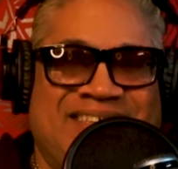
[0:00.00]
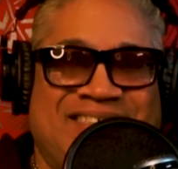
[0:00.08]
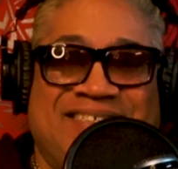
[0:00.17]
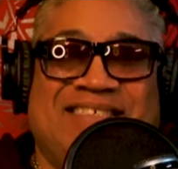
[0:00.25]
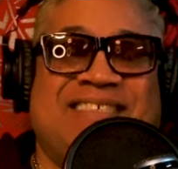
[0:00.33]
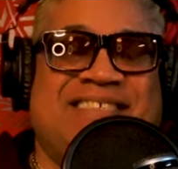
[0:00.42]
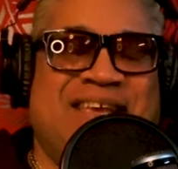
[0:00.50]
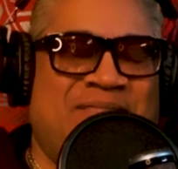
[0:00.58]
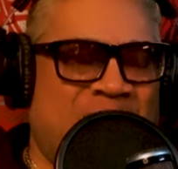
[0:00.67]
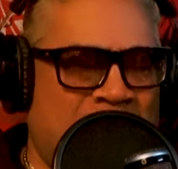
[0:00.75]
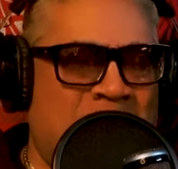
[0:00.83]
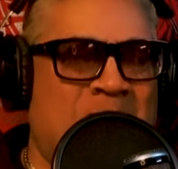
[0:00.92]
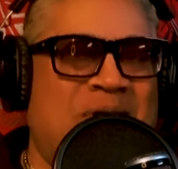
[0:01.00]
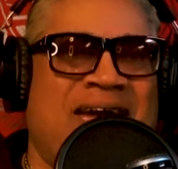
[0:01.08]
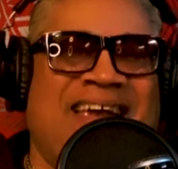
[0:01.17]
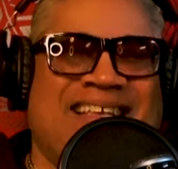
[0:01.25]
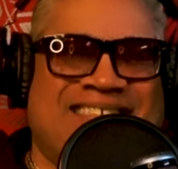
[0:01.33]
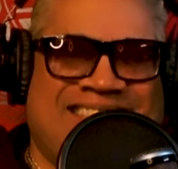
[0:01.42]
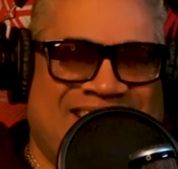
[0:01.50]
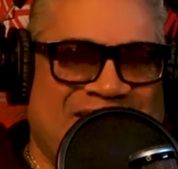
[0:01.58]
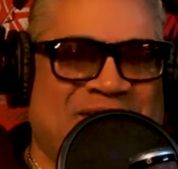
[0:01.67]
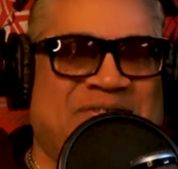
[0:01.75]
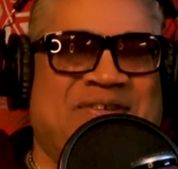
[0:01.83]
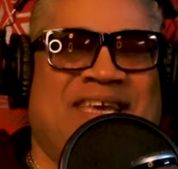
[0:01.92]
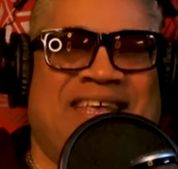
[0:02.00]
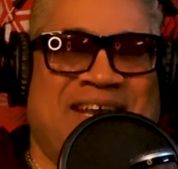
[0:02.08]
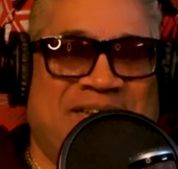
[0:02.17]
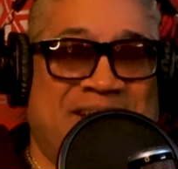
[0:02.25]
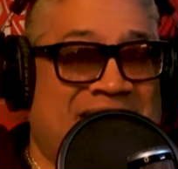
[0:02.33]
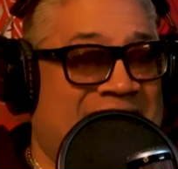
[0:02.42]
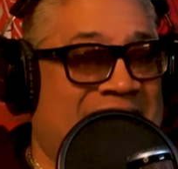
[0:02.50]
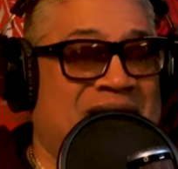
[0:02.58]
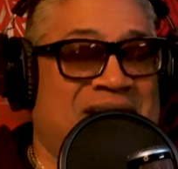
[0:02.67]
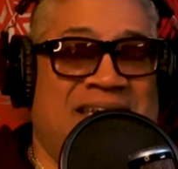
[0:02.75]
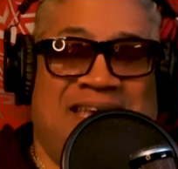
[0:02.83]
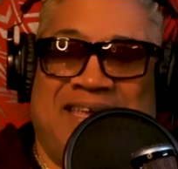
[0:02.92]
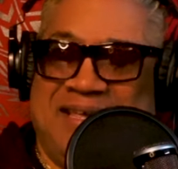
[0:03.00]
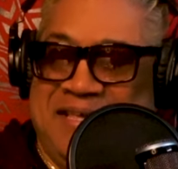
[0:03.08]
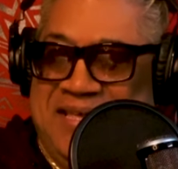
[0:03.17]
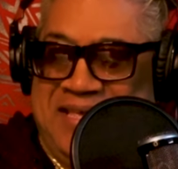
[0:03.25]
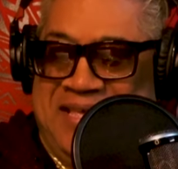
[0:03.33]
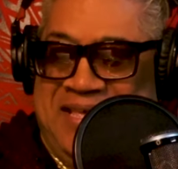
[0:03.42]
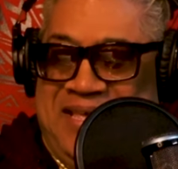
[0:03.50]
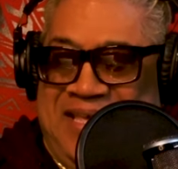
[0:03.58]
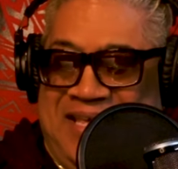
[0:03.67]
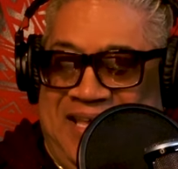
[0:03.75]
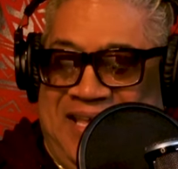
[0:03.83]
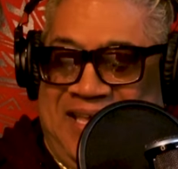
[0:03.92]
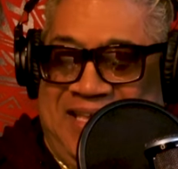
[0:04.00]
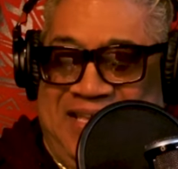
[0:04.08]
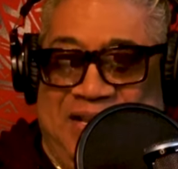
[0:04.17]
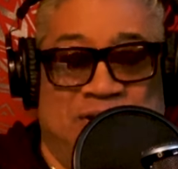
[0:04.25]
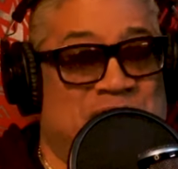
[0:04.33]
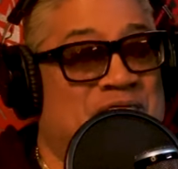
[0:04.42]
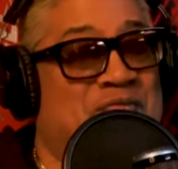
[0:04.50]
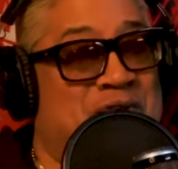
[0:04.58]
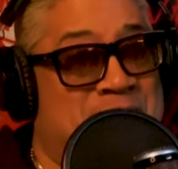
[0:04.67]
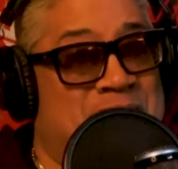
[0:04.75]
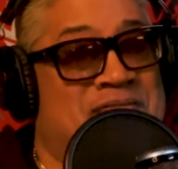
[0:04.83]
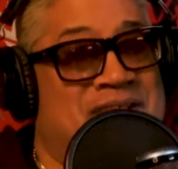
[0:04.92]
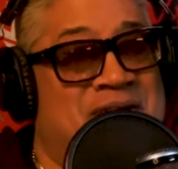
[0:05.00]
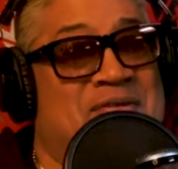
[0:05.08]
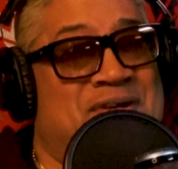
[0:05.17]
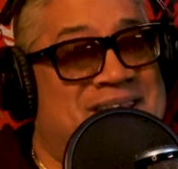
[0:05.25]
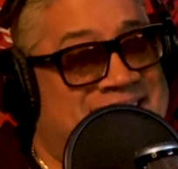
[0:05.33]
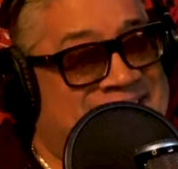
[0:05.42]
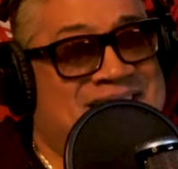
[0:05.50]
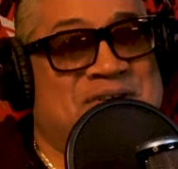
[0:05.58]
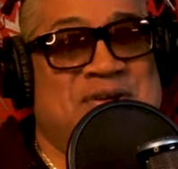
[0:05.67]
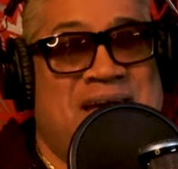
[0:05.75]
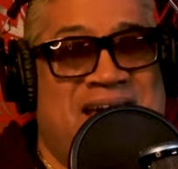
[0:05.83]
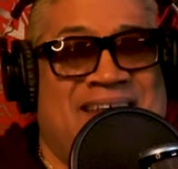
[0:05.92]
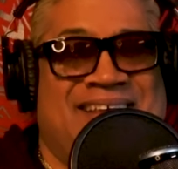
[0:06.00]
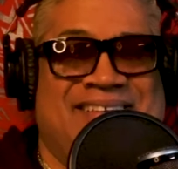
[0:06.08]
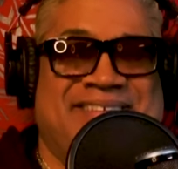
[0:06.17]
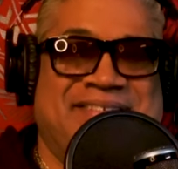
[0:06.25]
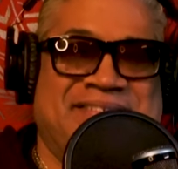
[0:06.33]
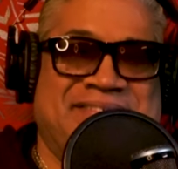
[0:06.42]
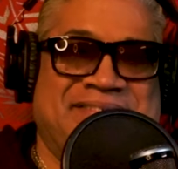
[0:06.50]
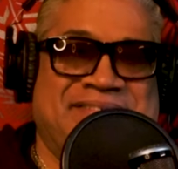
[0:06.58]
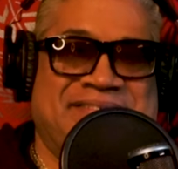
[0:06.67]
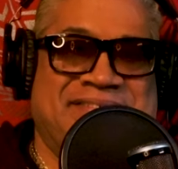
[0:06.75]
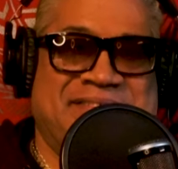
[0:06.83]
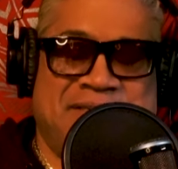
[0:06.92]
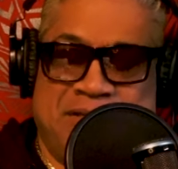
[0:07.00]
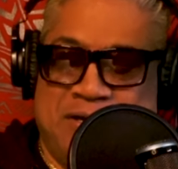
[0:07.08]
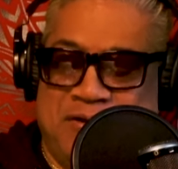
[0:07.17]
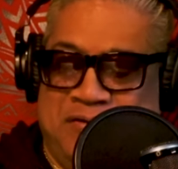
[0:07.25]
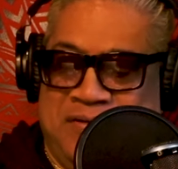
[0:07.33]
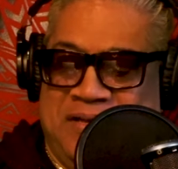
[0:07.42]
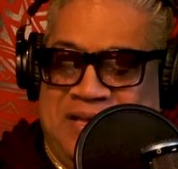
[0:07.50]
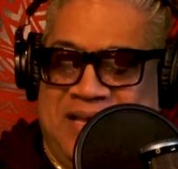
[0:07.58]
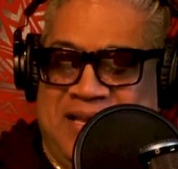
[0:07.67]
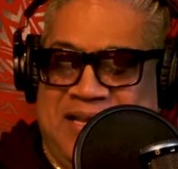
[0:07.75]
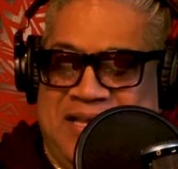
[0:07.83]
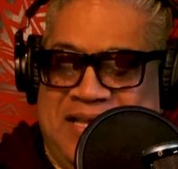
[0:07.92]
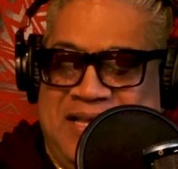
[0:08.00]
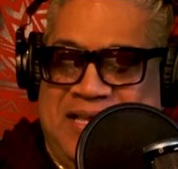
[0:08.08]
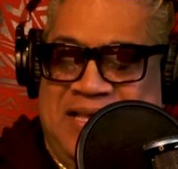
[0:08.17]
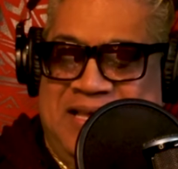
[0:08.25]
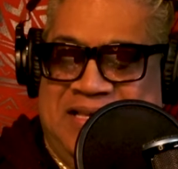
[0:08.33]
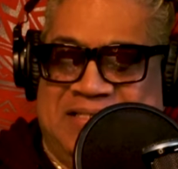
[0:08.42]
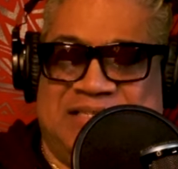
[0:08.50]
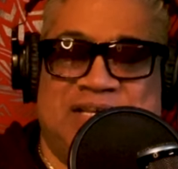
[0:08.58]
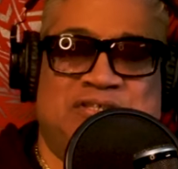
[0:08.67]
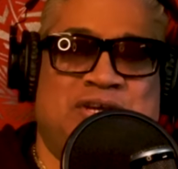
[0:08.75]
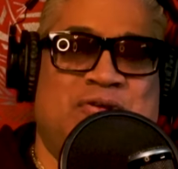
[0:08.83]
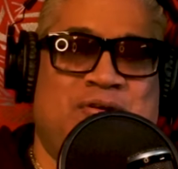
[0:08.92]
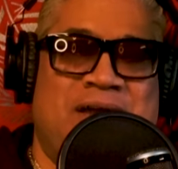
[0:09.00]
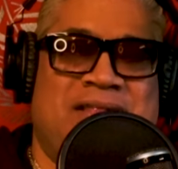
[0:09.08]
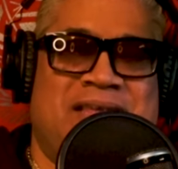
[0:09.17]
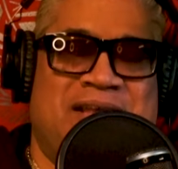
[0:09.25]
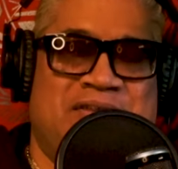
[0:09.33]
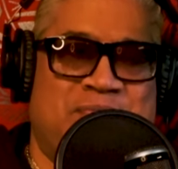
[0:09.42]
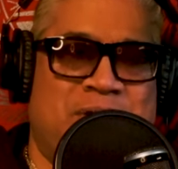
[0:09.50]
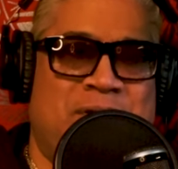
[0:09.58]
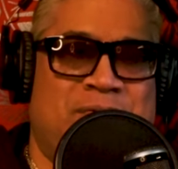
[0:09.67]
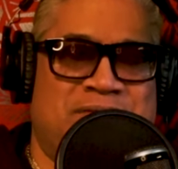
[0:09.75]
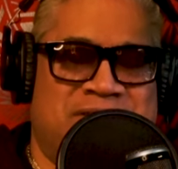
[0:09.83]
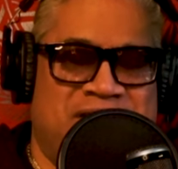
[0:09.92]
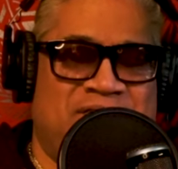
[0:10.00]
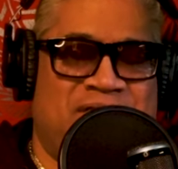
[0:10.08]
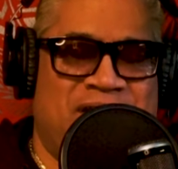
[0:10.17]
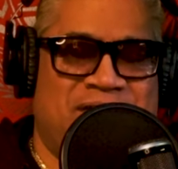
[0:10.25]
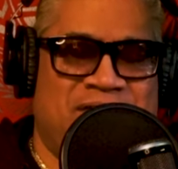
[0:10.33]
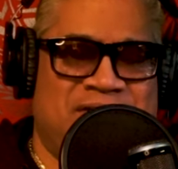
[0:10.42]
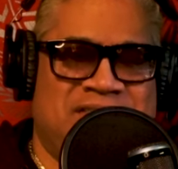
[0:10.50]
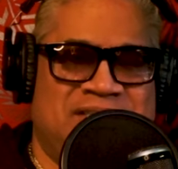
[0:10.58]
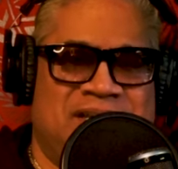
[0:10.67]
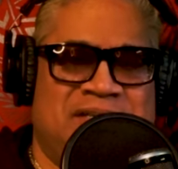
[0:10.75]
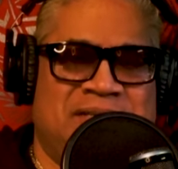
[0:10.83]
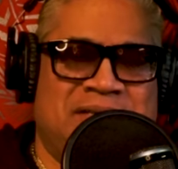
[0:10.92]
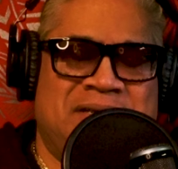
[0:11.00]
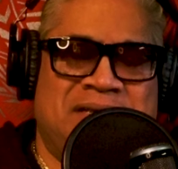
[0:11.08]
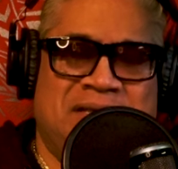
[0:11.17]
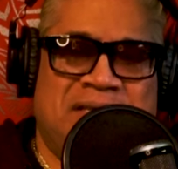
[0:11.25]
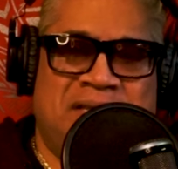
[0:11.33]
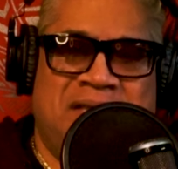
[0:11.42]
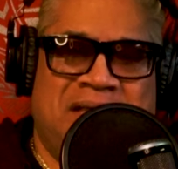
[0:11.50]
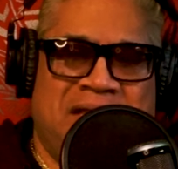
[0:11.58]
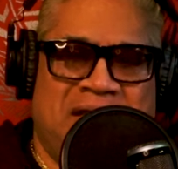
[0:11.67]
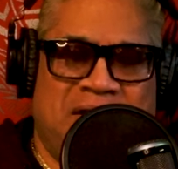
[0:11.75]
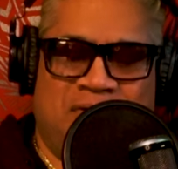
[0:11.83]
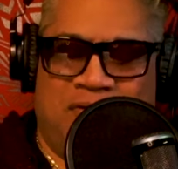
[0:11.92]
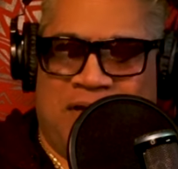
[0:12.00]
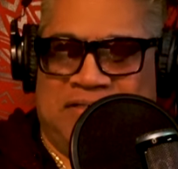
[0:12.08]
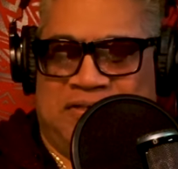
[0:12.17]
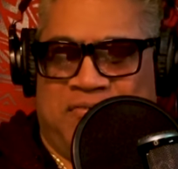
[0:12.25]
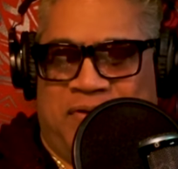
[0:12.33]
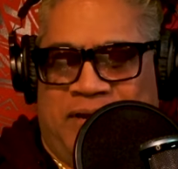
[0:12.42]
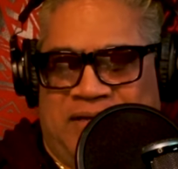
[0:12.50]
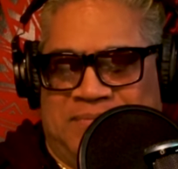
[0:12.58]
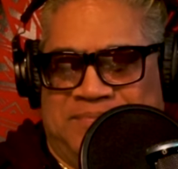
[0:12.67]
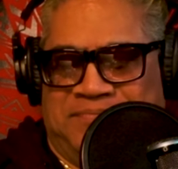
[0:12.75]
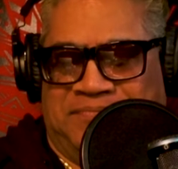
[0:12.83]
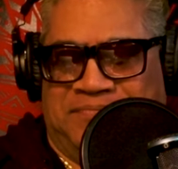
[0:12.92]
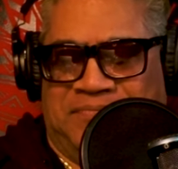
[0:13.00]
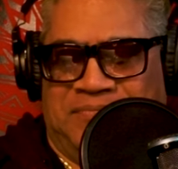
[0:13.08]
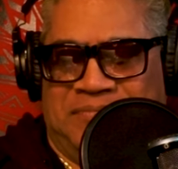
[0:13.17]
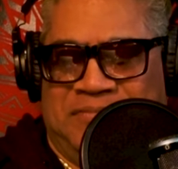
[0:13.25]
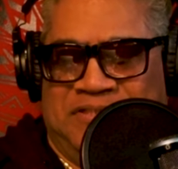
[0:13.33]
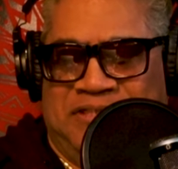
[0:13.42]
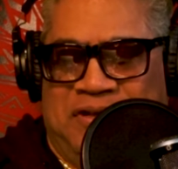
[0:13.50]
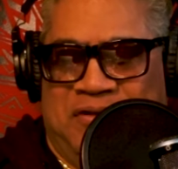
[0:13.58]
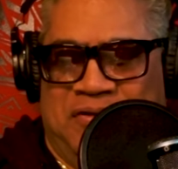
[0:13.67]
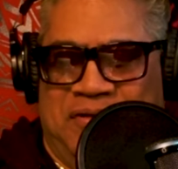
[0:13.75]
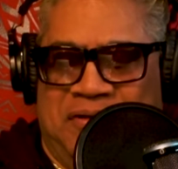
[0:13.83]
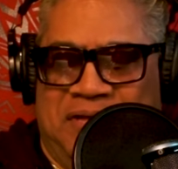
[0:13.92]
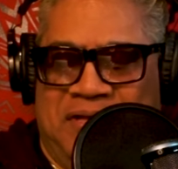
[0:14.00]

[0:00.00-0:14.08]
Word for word: just to see if the old man could still get it. And, and hey, you know, Rey Mysterio, he still got it you know? And it's such a great thing to be able to see a father and son uh, grace the ring. So,